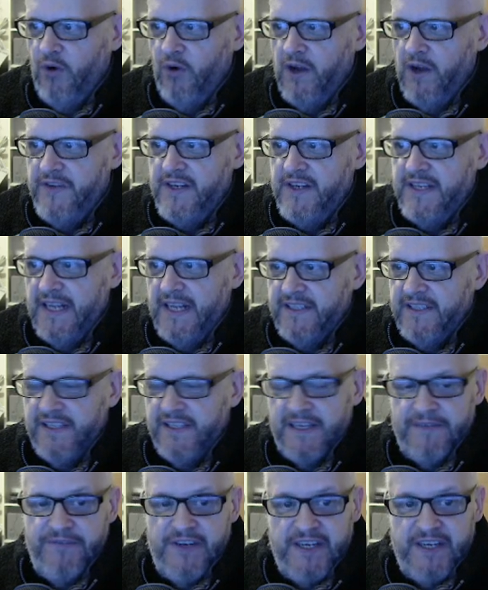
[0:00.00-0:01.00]
what have you done to
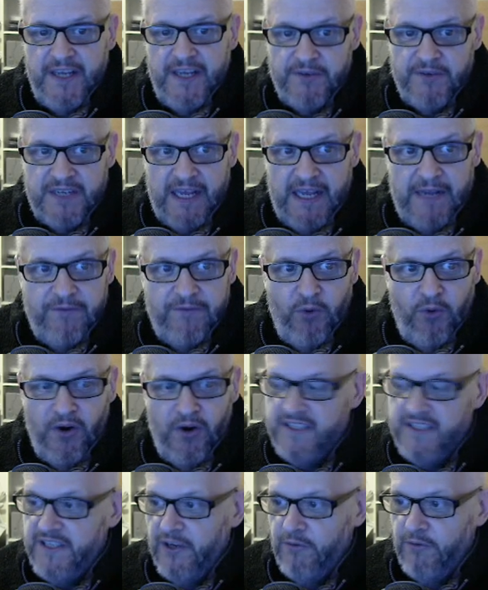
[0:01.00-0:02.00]
this video, Dave?
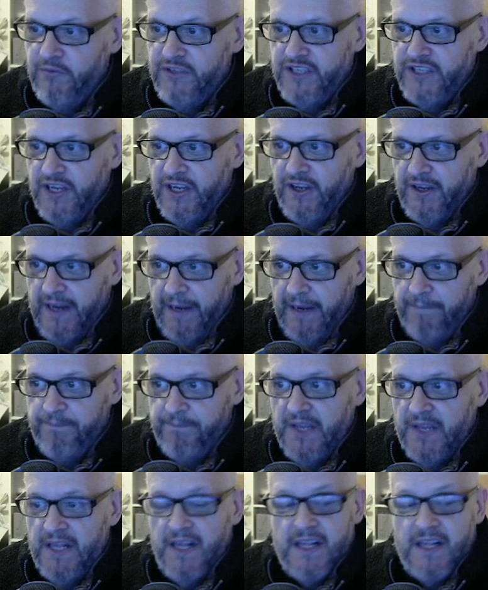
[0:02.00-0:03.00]
Why is it all jerky?
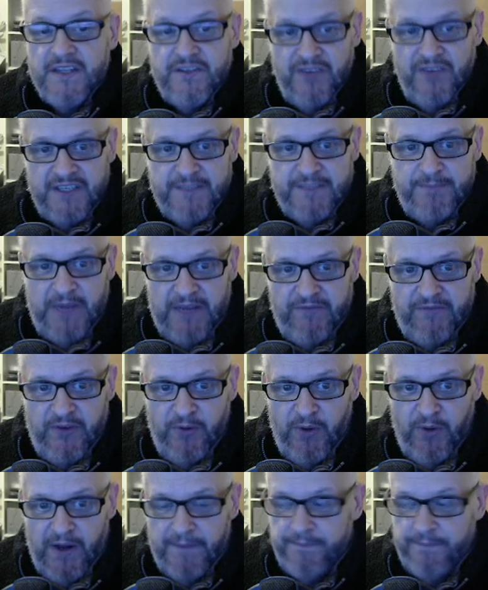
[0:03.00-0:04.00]
Trust me,
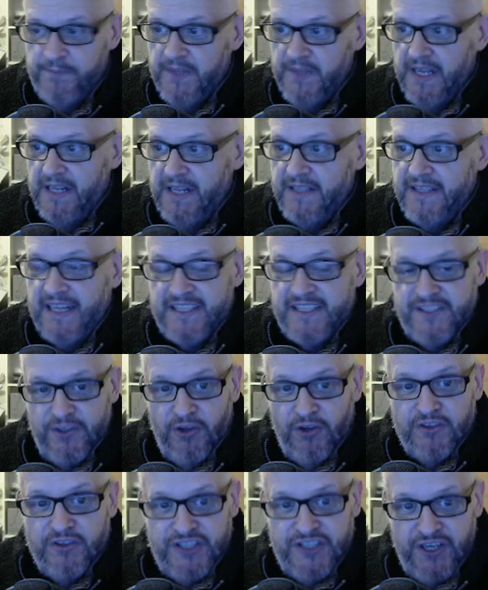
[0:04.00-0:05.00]
everyone, that's
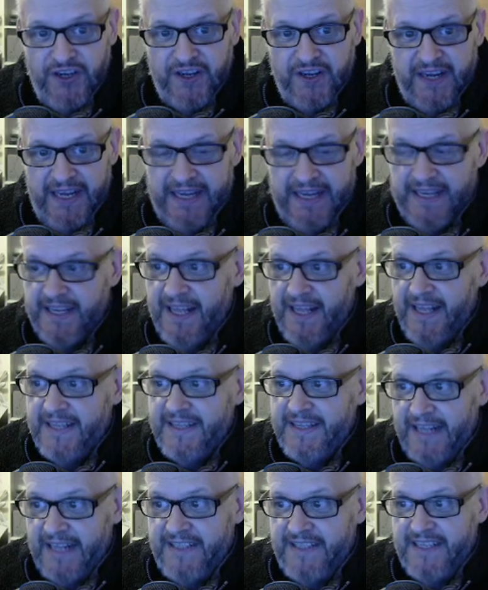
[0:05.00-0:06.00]
not jerky.
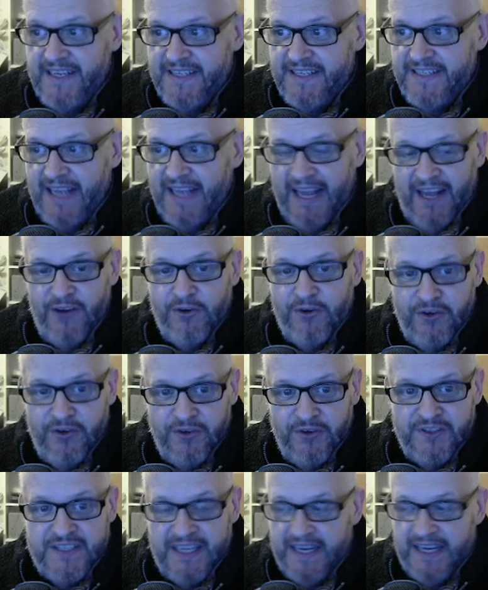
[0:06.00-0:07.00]
That is how
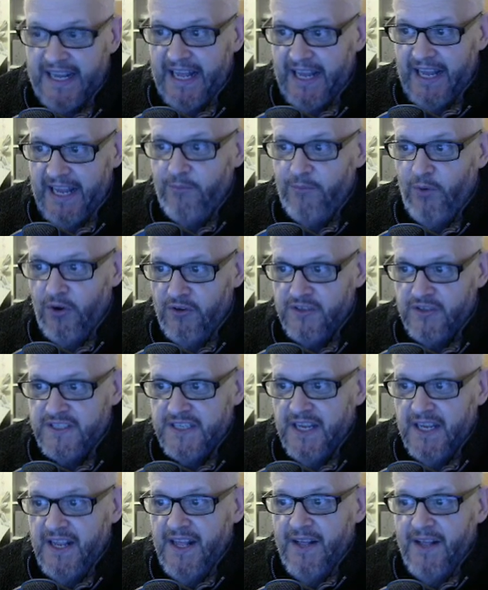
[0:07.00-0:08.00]
good the game
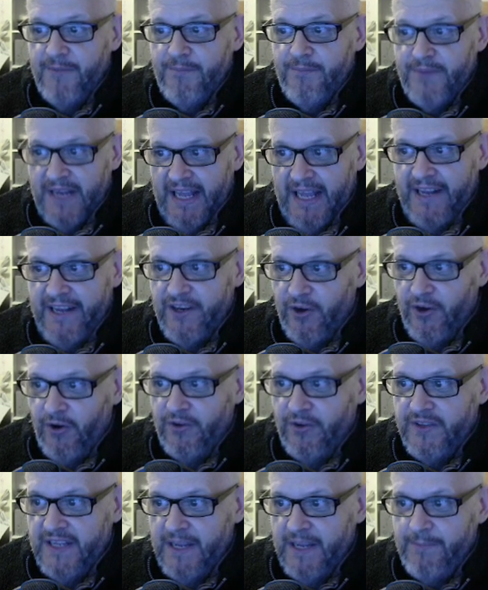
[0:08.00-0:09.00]
was playing
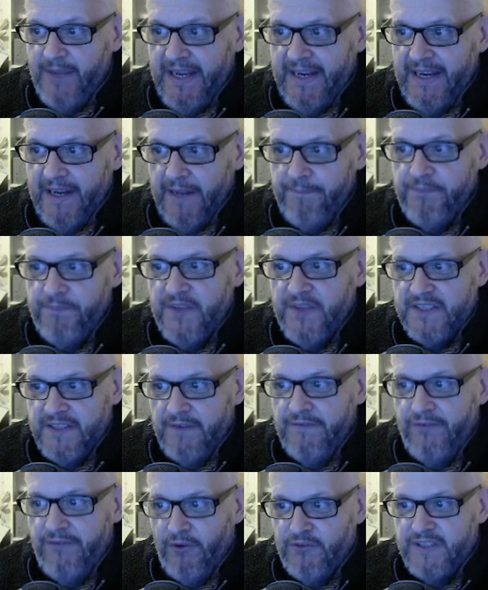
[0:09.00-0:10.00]
on the Amiga, because
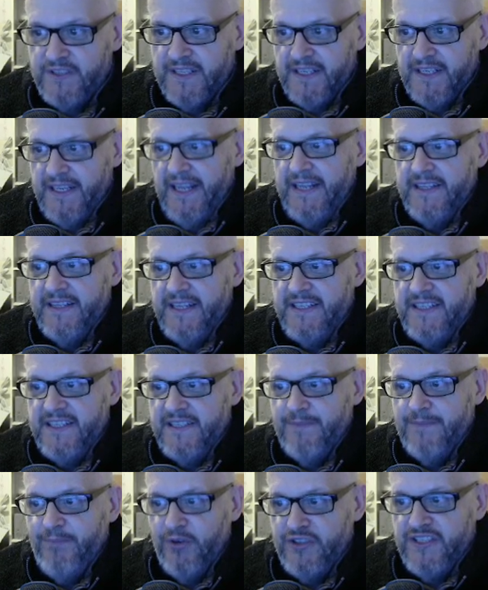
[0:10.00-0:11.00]
unfortunately this
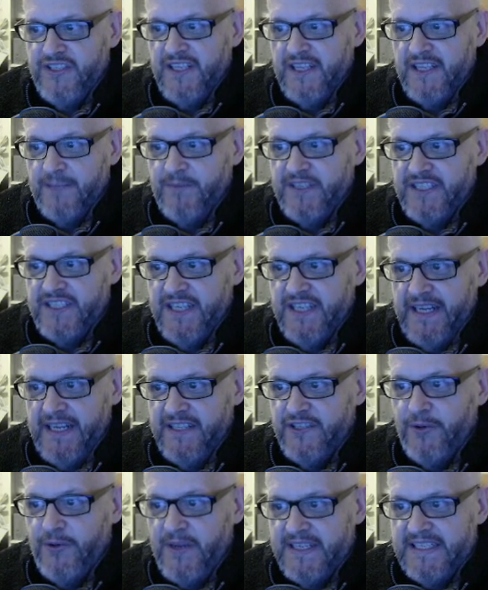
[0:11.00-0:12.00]
is pushing the
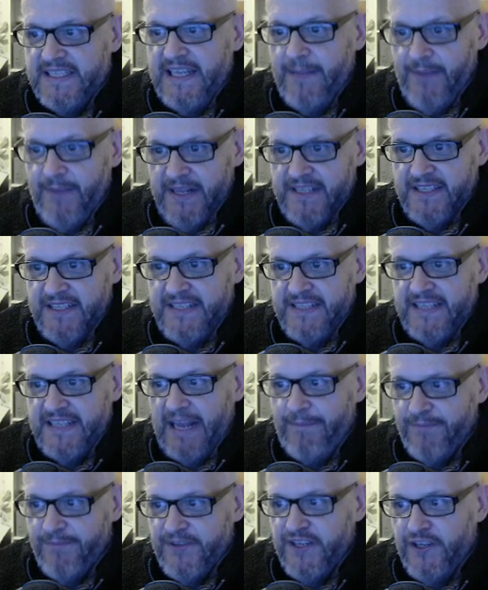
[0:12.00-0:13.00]
machine to its limits, its
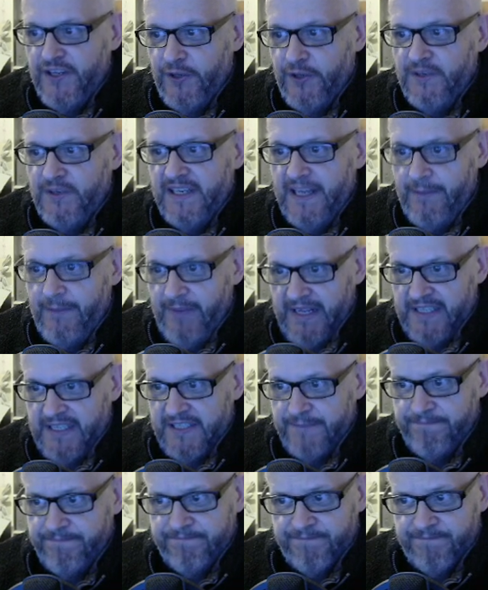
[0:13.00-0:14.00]
absolute limits.